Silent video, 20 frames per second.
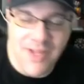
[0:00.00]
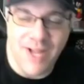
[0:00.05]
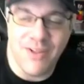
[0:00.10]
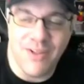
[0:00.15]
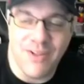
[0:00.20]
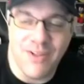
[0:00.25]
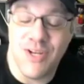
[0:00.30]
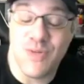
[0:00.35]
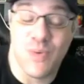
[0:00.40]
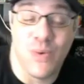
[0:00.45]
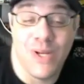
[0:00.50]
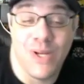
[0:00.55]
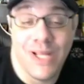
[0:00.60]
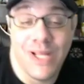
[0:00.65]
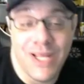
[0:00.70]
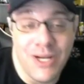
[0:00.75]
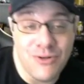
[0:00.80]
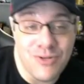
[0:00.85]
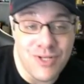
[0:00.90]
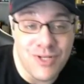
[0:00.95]
I think a lead is
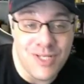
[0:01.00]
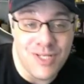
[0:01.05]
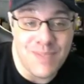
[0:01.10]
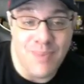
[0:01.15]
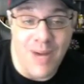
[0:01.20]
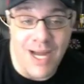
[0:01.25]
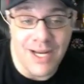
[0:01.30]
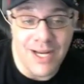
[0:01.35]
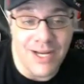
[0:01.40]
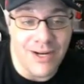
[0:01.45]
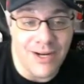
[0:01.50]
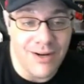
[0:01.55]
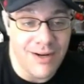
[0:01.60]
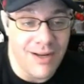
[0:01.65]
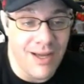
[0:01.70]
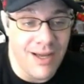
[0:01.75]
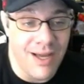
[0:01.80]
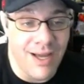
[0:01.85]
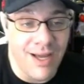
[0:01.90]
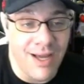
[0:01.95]
really an interesting spot
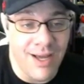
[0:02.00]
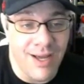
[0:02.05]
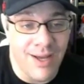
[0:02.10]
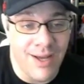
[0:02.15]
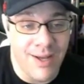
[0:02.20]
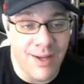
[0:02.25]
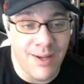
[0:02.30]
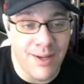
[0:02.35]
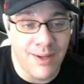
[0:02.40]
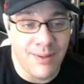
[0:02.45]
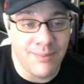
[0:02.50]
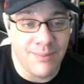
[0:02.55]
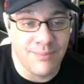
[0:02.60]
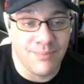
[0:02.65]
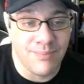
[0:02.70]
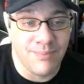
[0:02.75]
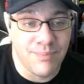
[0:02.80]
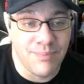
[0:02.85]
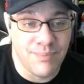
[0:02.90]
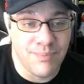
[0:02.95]
here.
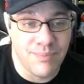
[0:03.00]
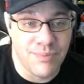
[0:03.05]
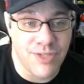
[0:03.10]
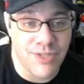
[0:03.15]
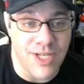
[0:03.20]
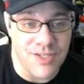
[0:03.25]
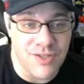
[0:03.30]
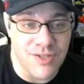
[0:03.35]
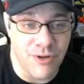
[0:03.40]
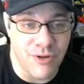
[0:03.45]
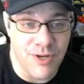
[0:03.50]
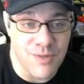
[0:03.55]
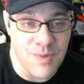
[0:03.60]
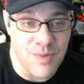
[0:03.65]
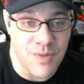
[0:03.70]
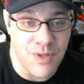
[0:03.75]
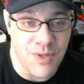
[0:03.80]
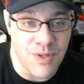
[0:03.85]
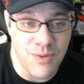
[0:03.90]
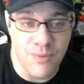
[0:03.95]
Justin
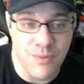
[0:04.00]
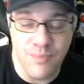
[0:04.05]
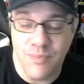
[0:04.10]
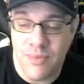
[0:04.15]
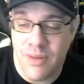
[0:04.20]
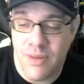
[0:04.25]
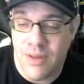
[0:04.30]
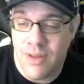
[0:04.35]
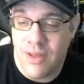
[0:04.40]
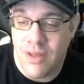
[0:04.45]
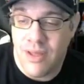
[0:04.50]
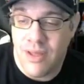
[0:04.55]
agrees with you.